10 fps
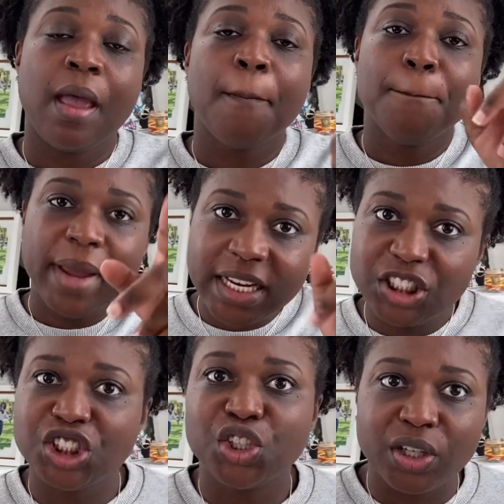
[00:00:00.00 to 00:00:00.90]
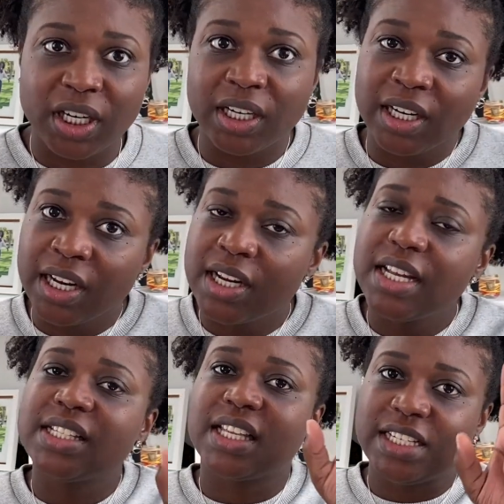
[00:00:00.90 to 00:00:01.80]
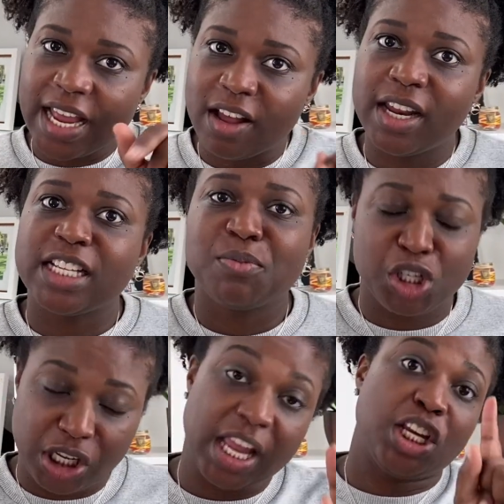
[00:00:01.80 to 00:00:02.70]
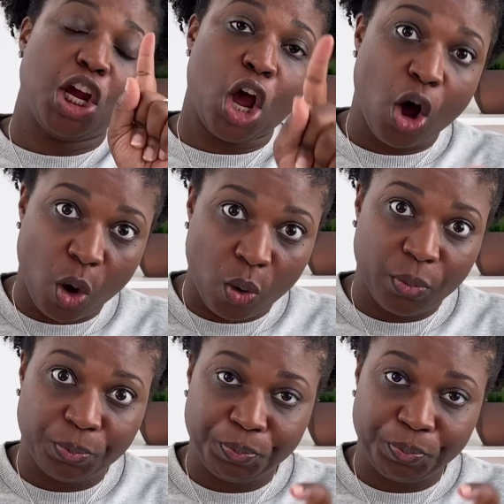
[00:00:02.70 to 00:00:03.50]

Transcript: make sure it's a down-ass bitch like Nicole.